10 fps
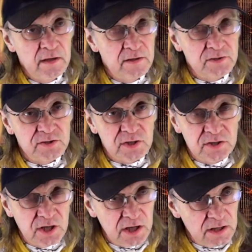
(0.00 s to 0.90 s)
This is a
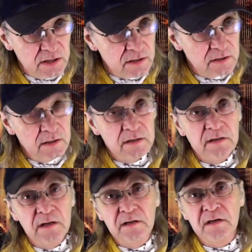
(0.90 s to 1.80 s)
D
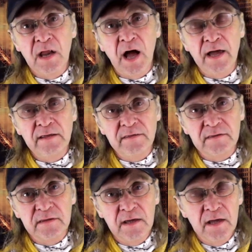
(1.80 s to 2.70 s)
9th
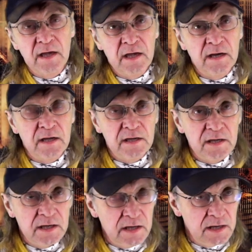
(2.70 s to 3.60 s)
and an
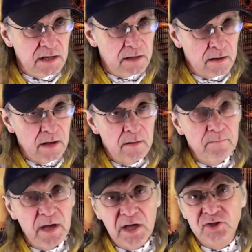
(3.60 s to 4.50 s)
E
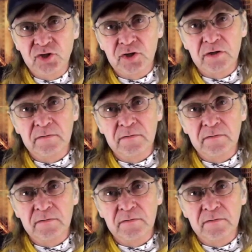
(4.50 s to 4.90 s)
major.